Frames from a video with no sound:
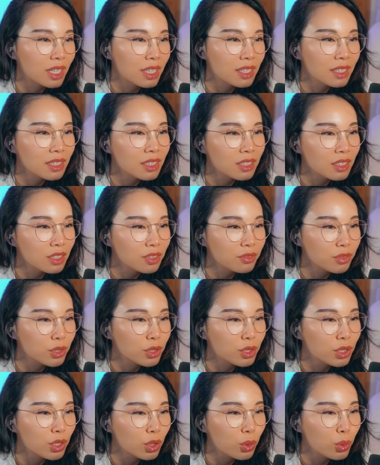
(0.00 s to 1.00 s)
I think if
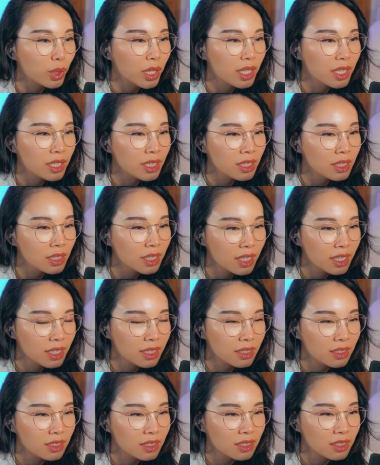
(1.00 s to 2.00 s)
you go in,
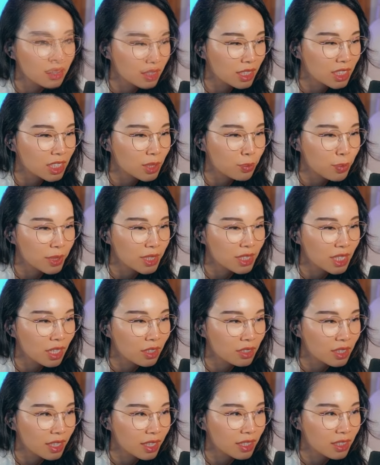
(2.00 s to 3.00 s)
like it spits
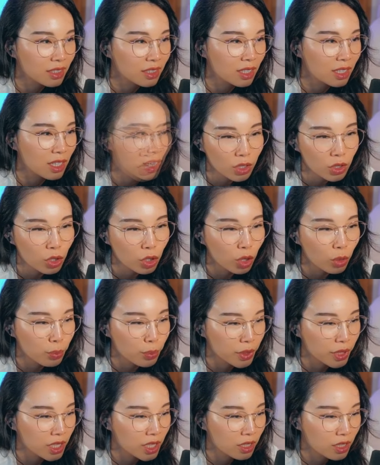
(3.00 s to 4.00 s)
out like a, a
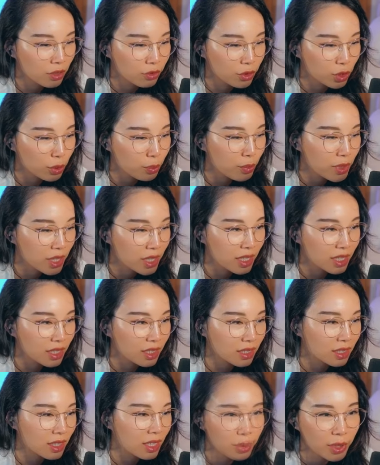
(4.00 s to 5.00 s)
copy of your
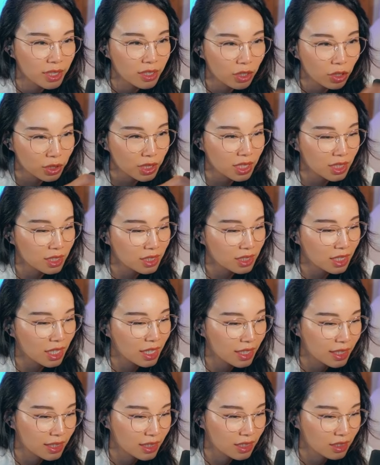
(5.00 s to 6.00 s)
minion, but on their
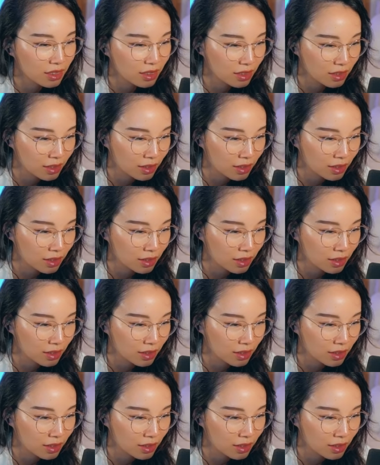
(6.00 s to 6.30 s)
side.